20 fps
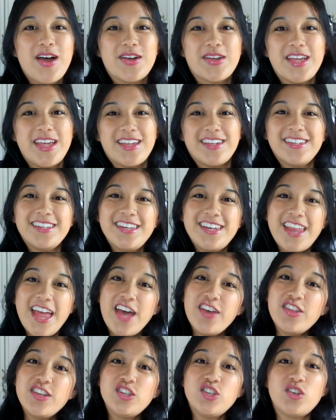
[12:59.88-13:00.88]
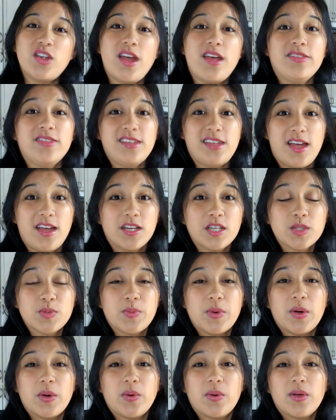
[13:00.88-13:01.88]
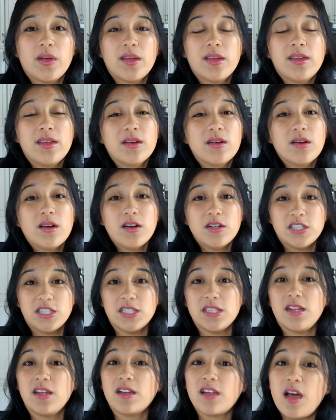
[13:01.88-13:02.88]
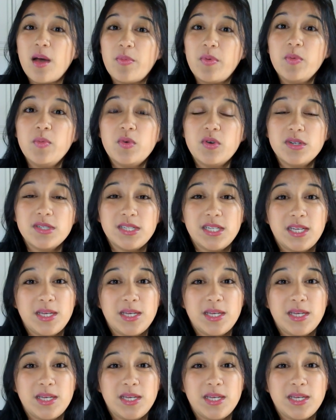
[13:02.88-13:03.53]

Okay, now that you're at the expo, here are just a couple more